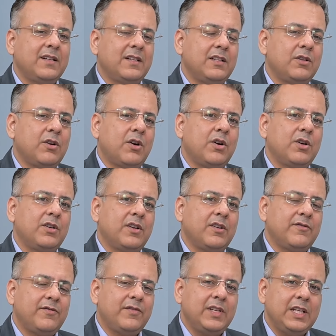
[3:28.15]
a lot
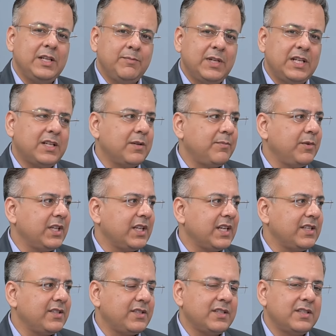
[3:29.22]
of email
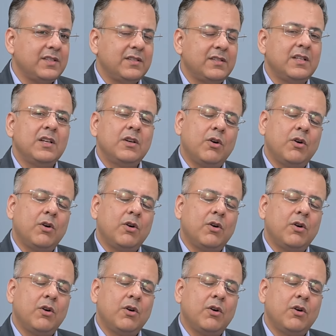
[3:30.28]
communication